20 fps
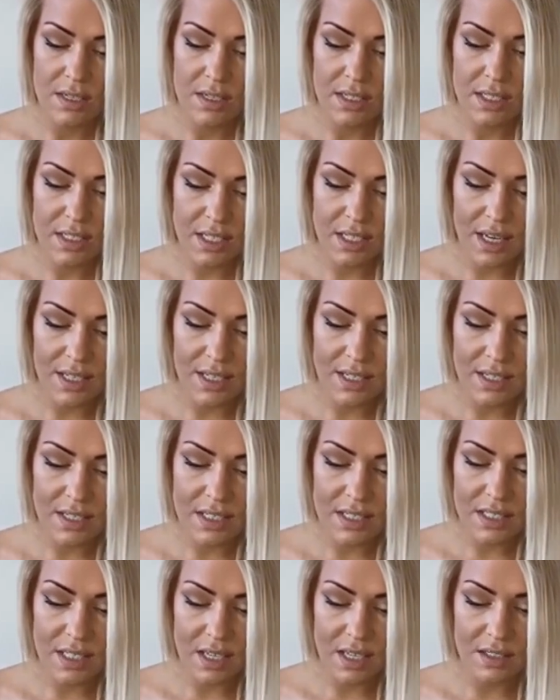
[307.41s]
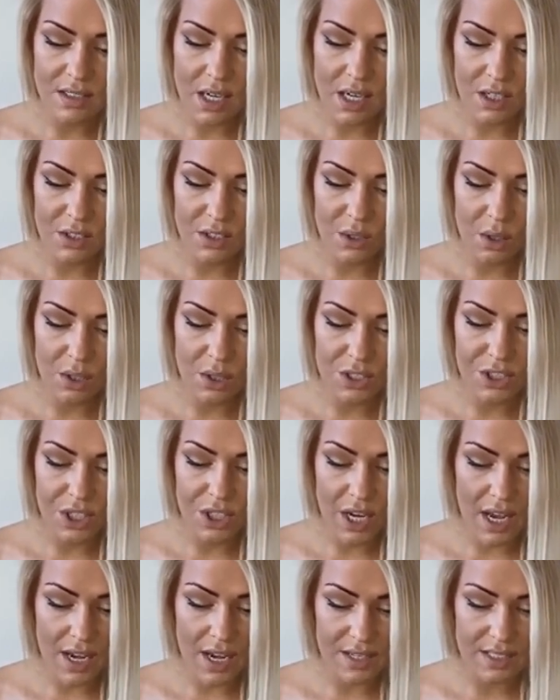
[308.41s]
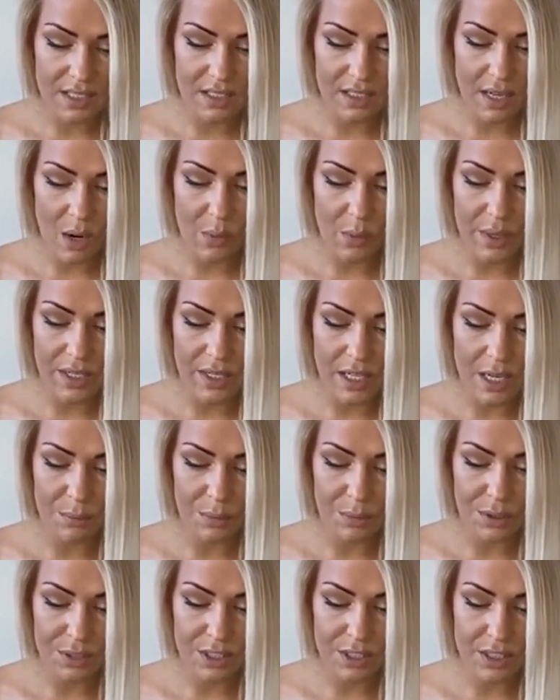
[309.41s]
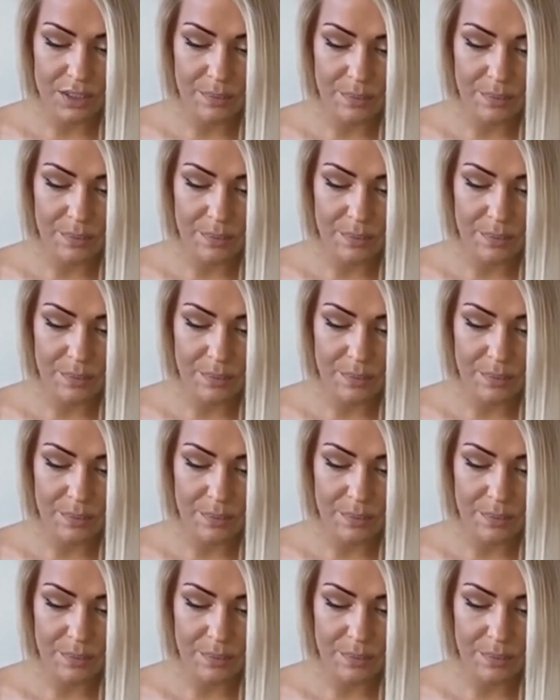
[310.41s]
science and technology has now enabled,